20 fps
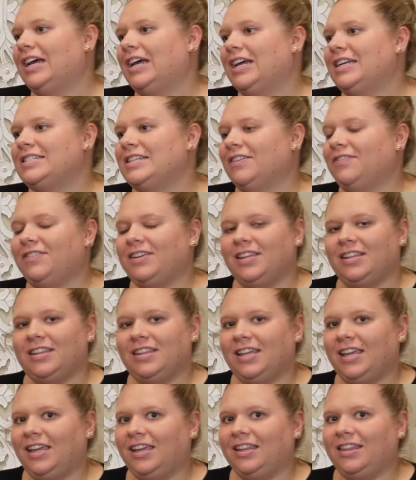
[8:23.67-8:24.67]
I definitely
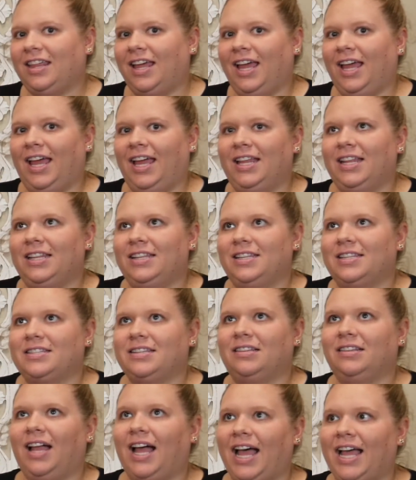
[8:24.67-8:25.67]
think that this
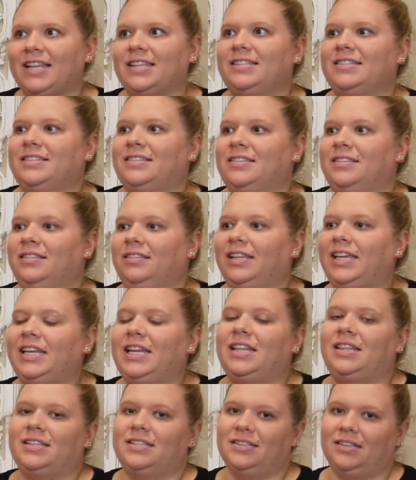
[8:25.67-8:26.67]
class,
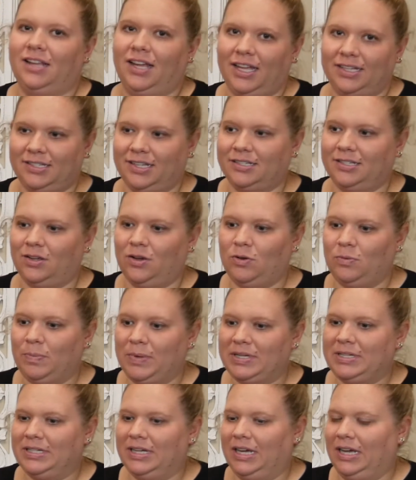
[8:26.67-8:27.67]
leading this class, has
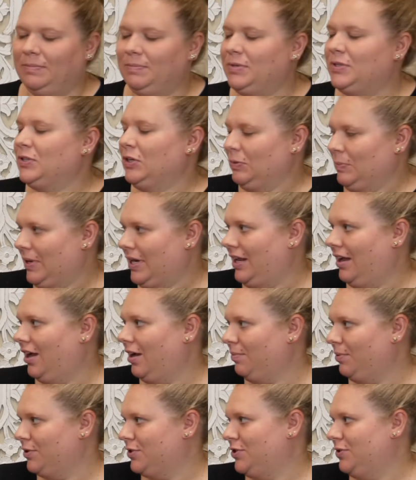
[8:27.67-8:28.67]
opened up so many
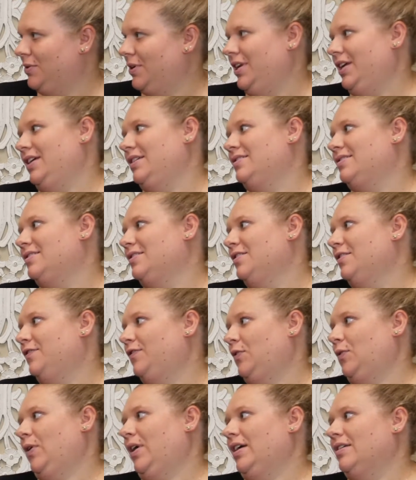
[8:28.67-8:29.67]
opportunities
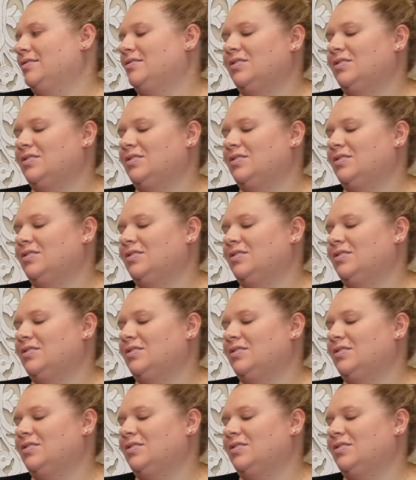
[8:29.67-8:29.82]
for us.